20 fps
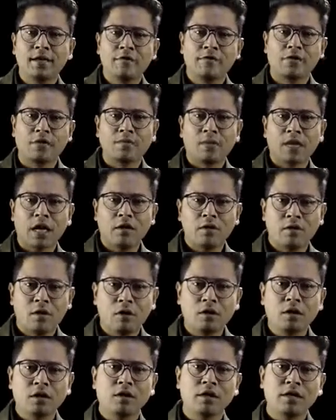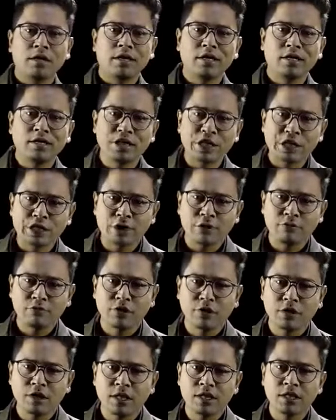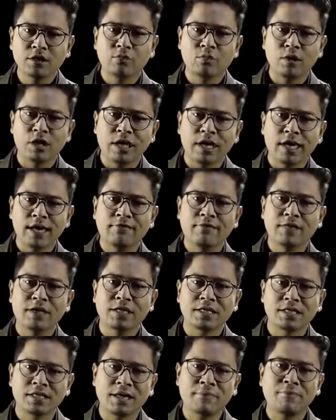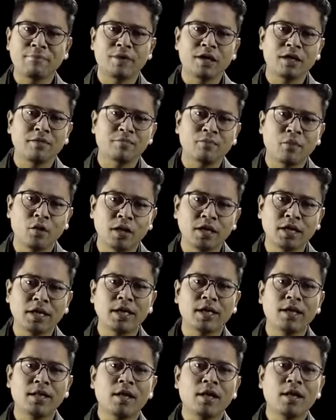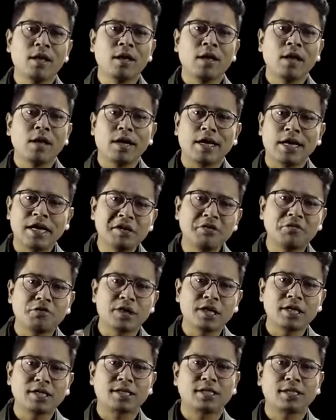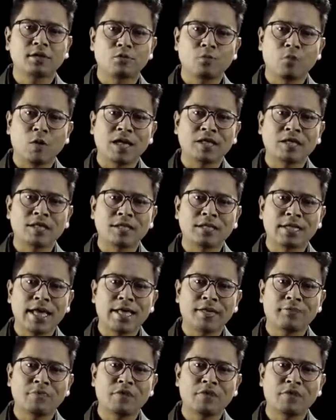from now on the religious communities will have their separate political interests. Once that